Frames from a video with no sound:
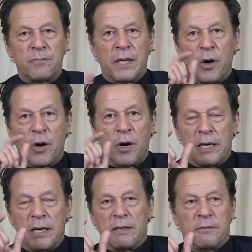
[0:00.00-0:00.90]

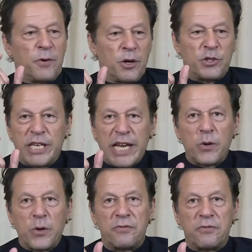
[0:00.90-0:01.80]
for
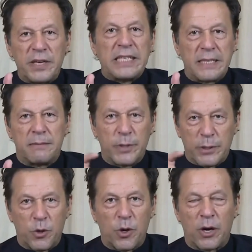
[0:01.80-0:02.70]
genuine freedom, we
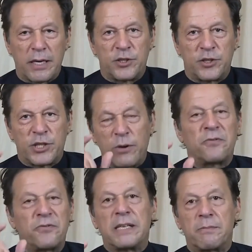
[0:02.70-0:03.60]
call it,
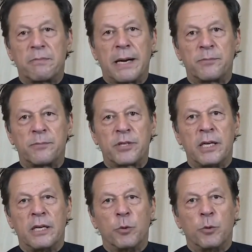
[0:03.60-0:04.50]
genuine freedom comes
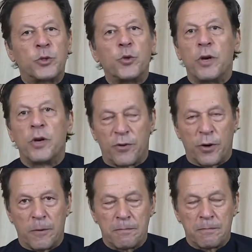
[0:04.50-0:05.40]
with rule of
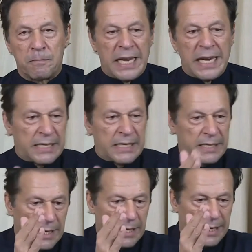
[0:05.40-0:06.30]
law.
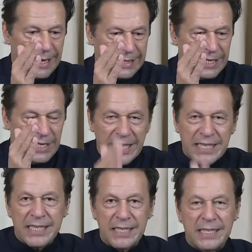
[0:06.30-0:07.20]
It's
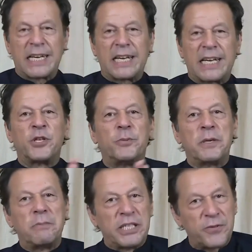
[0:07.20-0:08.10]
justice that gives
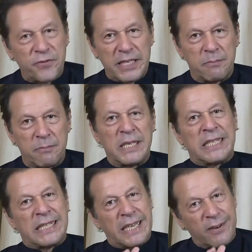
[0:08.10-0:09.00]
human beings freedom,
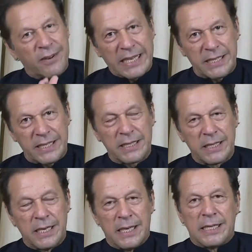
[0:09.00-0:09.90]
their rights.
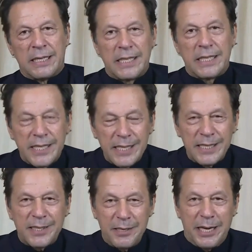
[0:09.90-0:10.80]
This
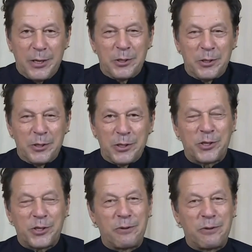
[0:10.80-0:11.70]
is, the
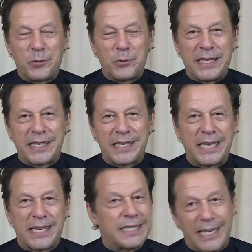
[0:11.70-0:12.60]
struggle for
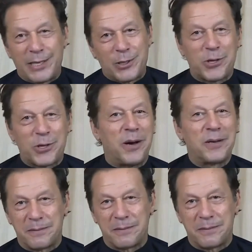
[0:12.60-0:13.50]
26 years, and it goes on.